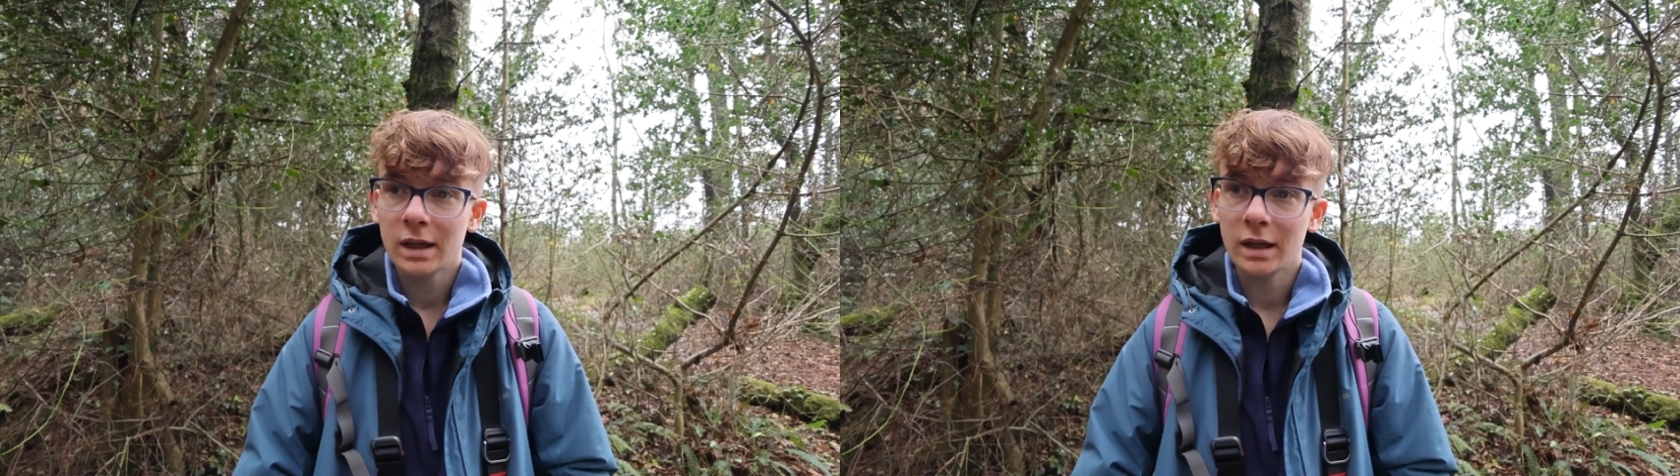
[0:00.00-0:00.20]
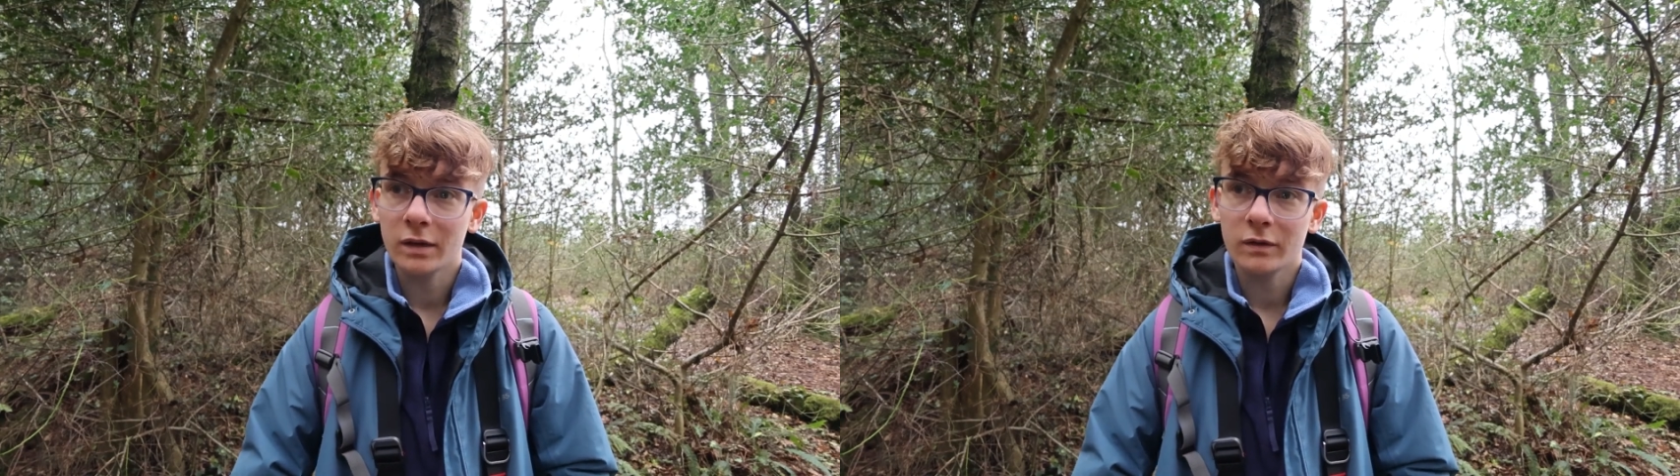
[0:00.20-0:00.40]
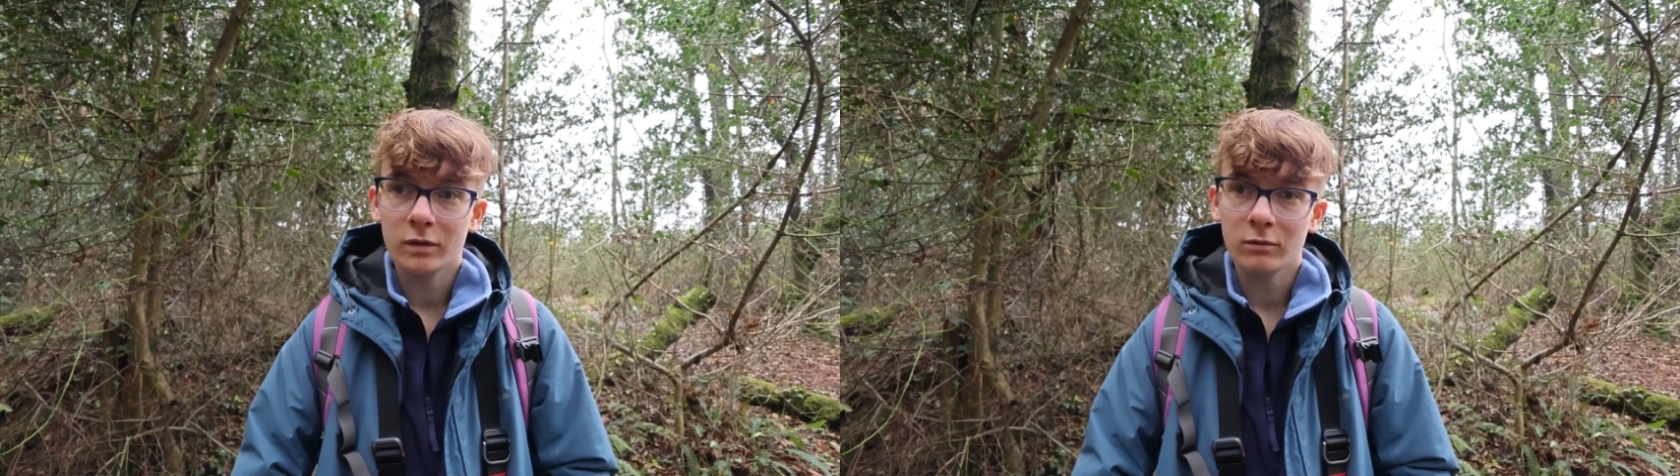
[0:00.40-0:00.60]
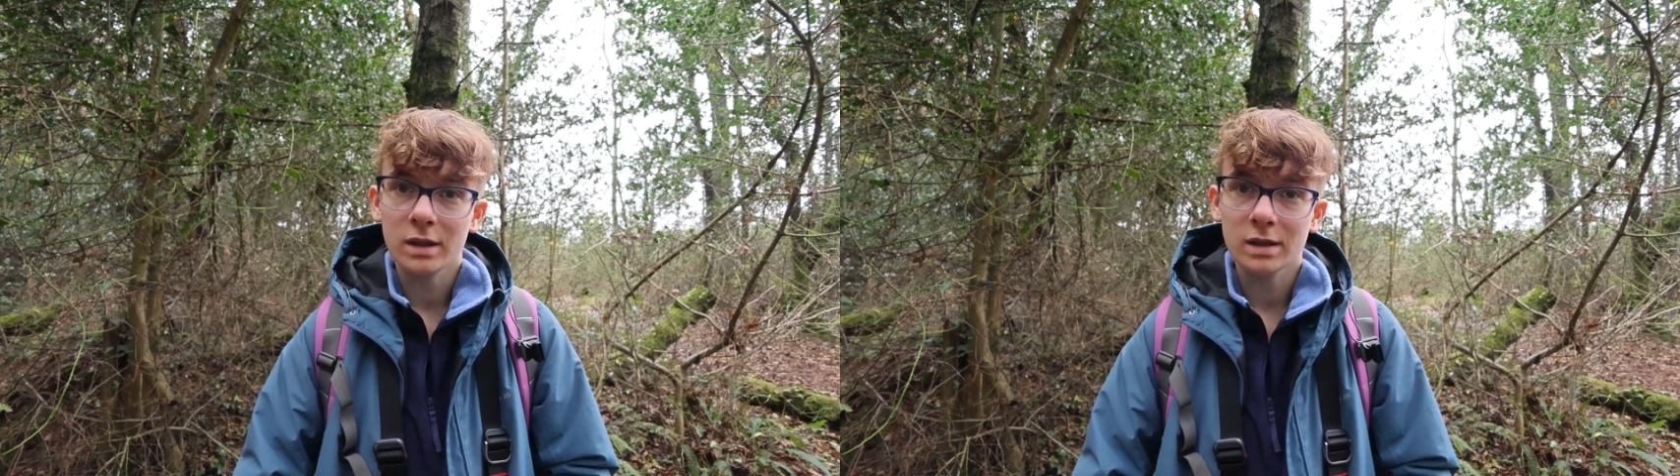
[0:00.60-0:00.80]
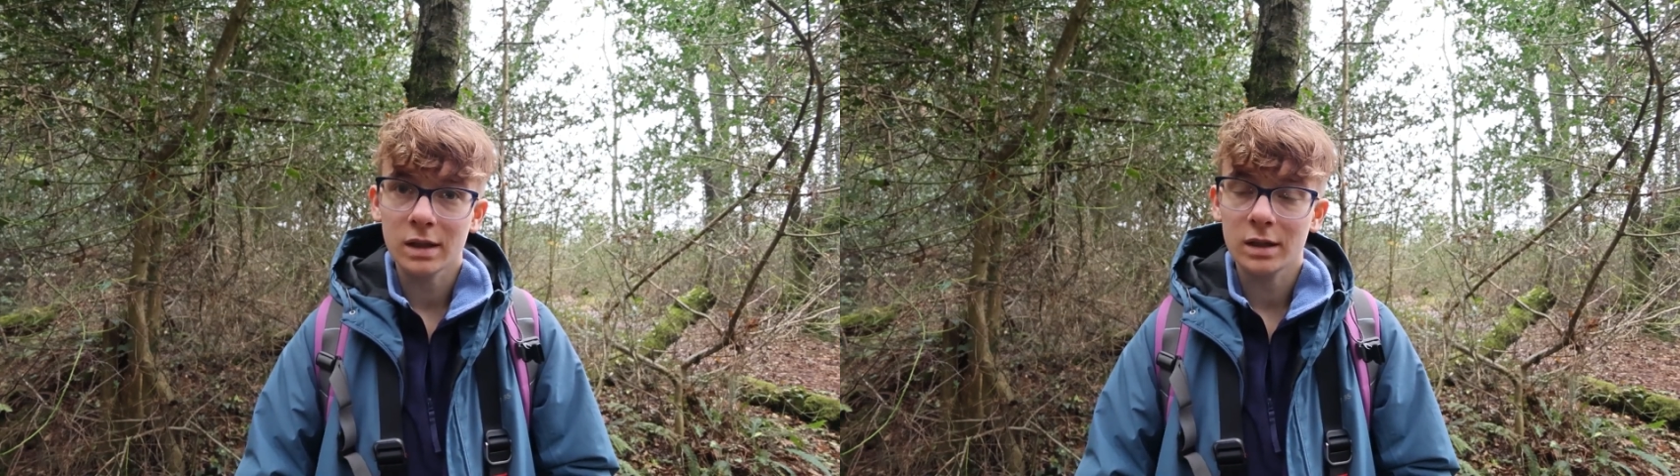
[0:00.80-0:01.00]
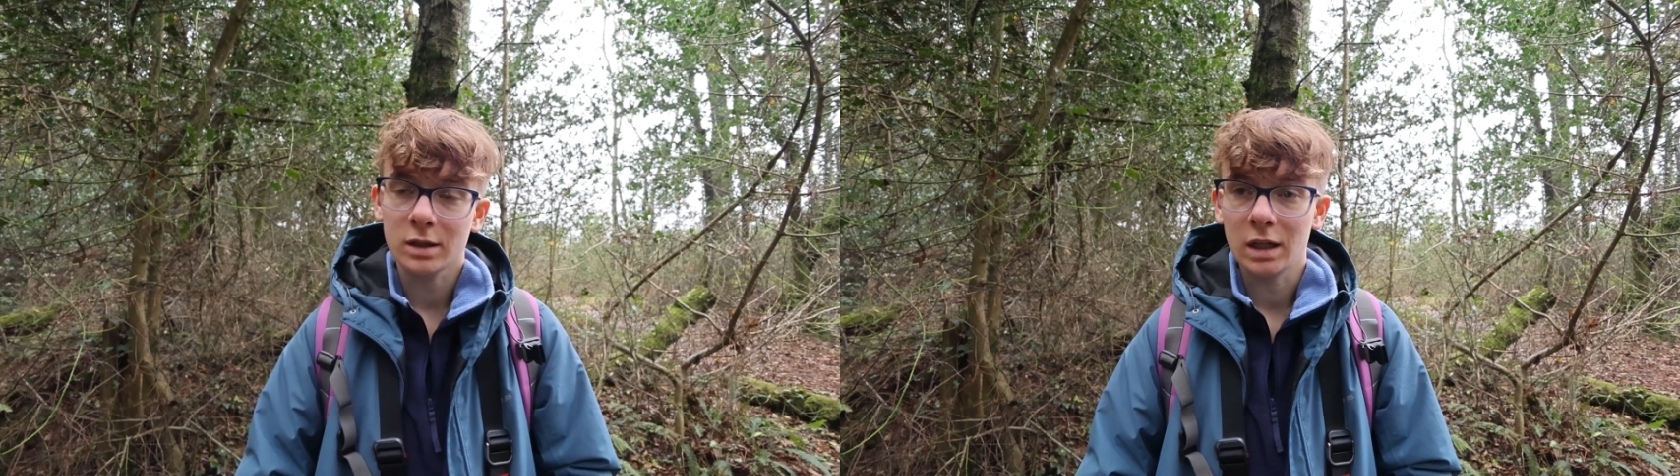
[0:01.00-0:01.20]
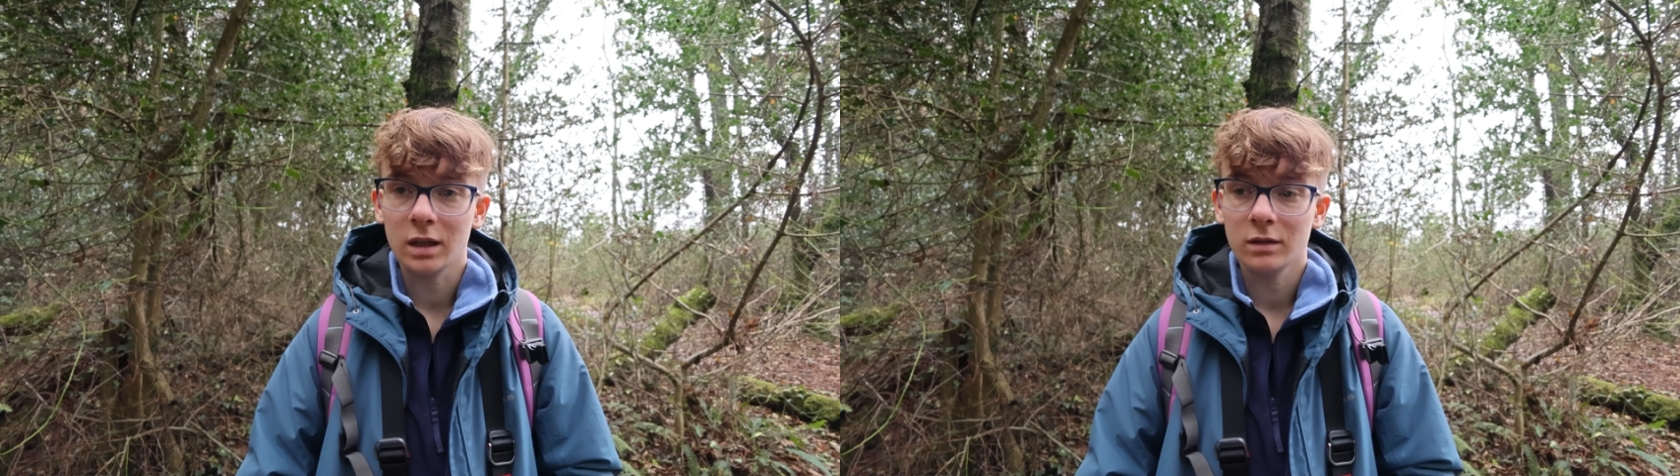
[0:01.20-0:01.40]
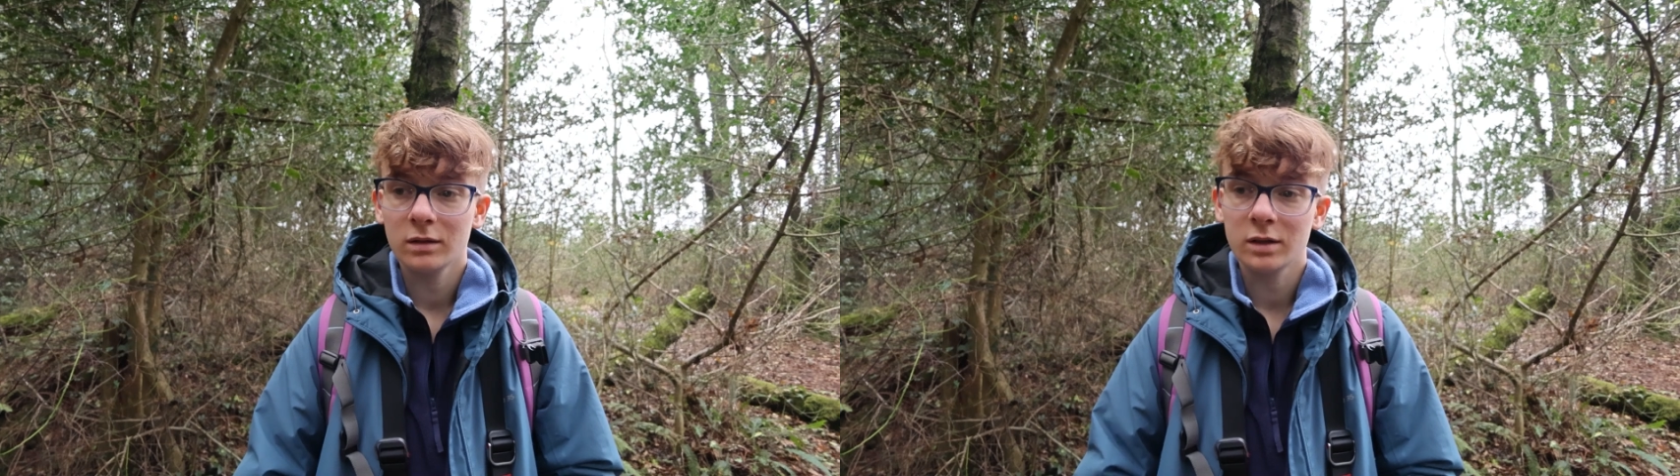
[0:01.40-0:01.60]
if
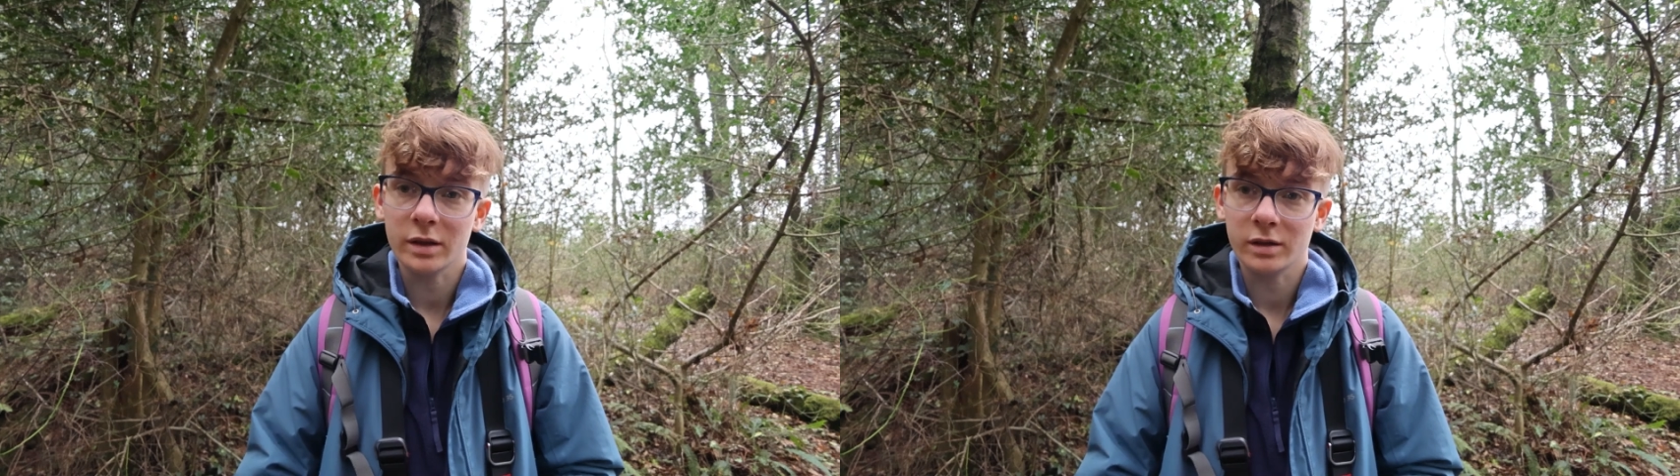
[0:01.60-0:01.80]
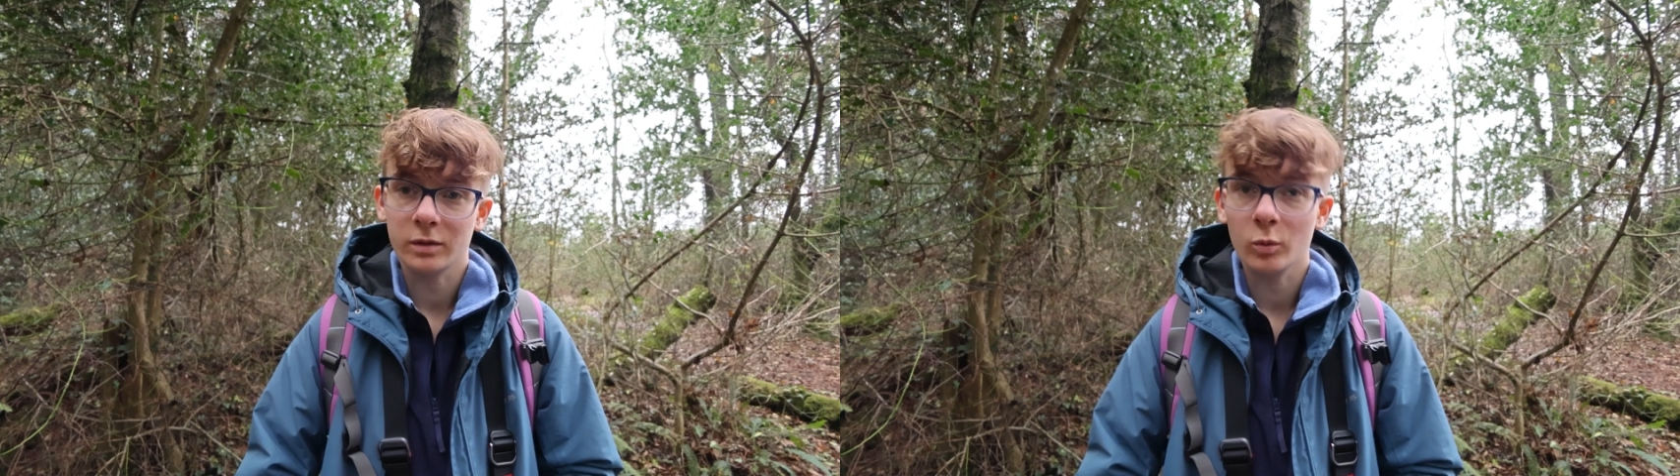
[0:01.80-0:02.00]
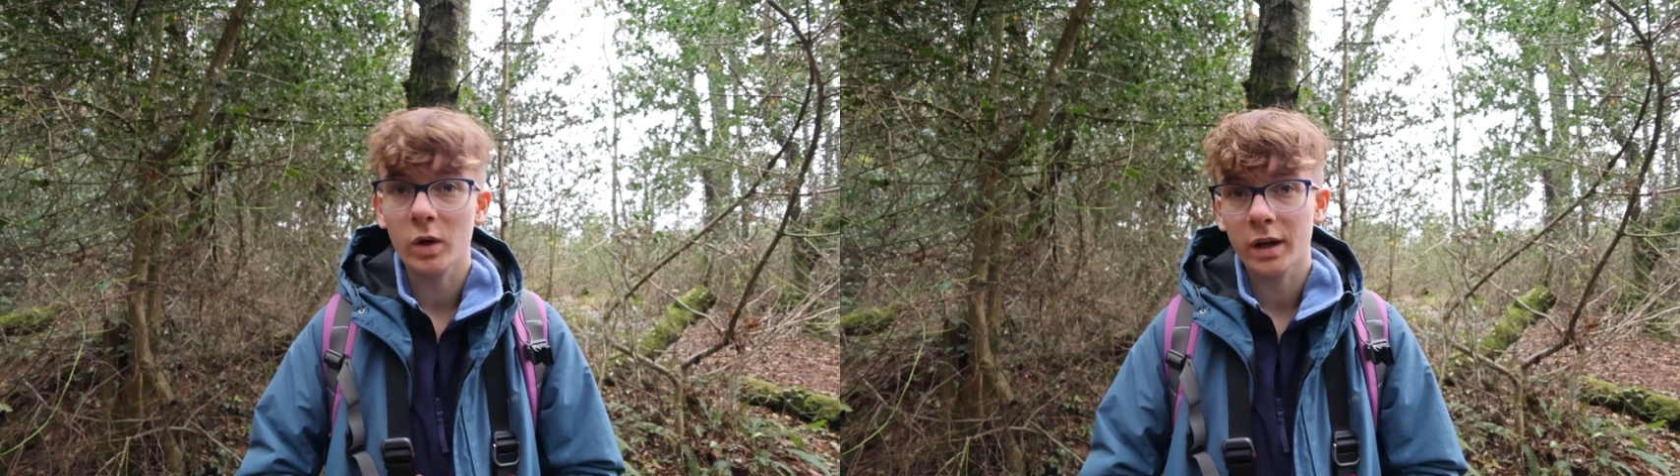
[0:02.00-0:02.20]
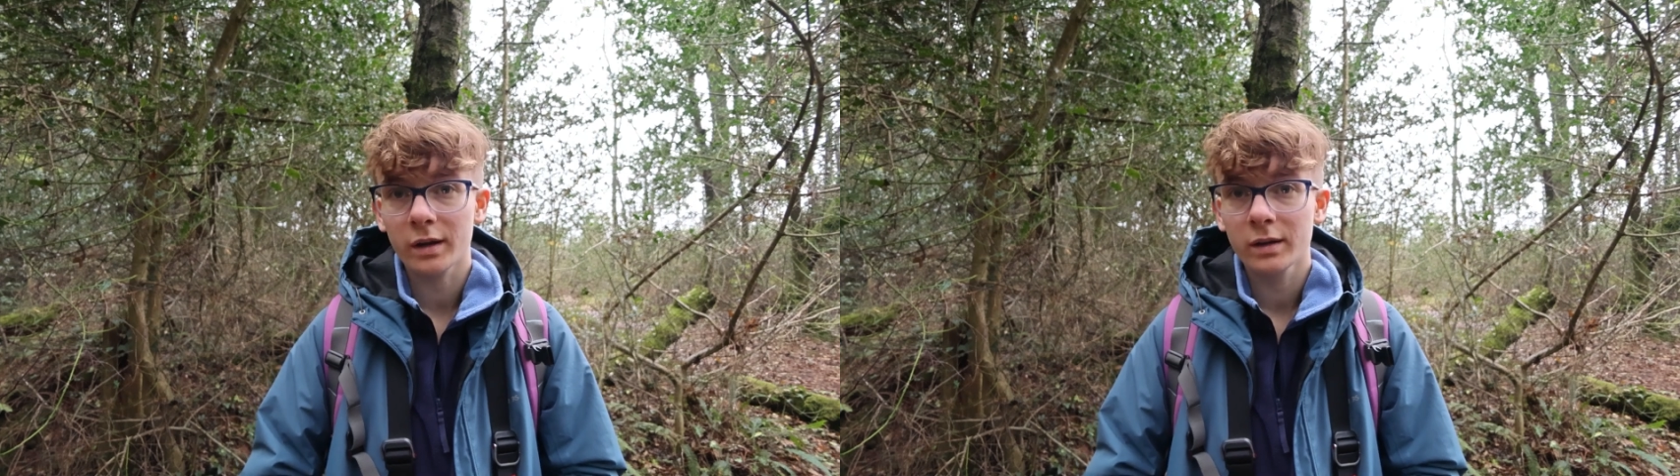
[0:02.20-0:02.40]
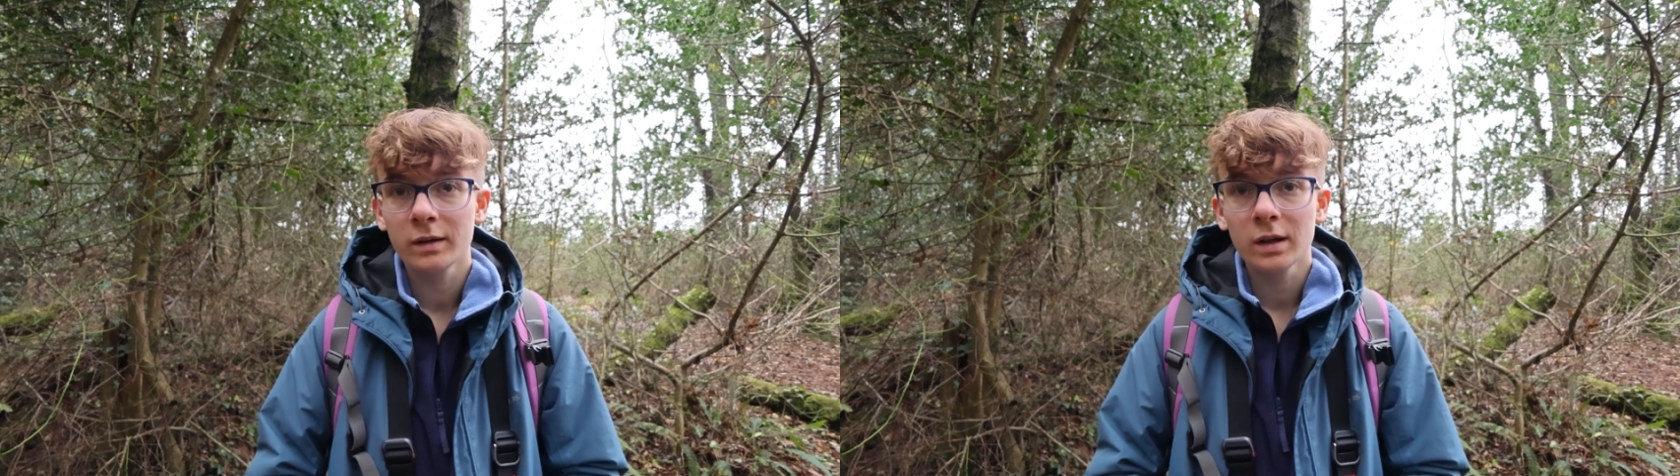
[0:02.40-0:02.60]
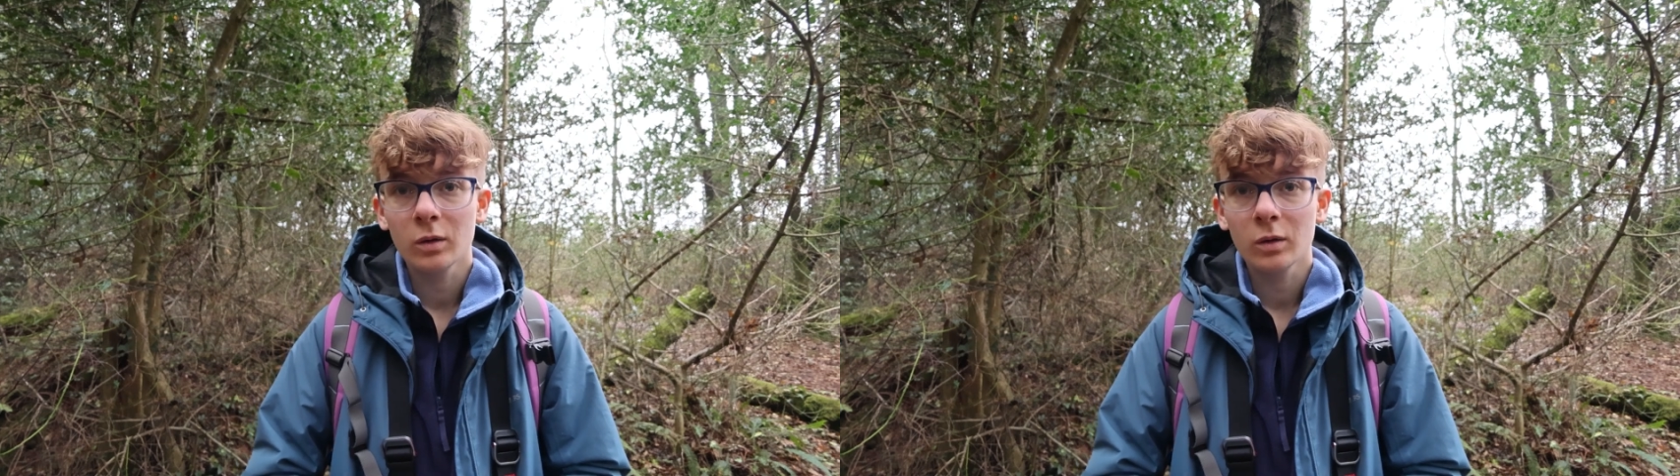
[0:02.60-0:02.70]
researching doesn't work